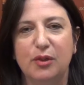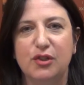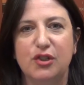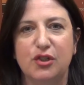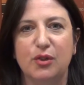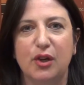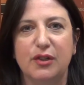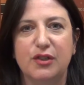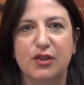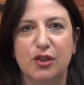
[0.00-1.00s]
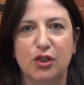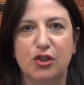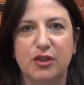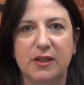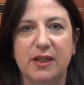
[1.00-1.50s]
want to do a
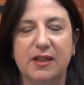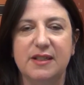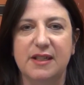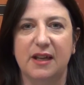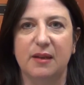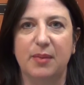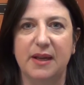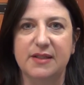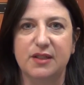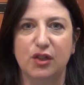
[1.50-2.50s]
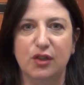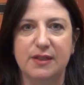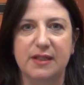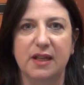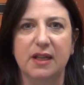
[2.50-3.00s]
search in a database
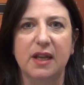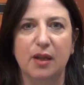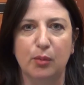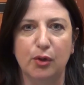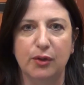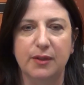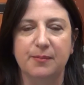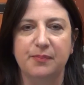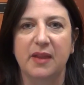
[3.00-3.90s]
using a keyword.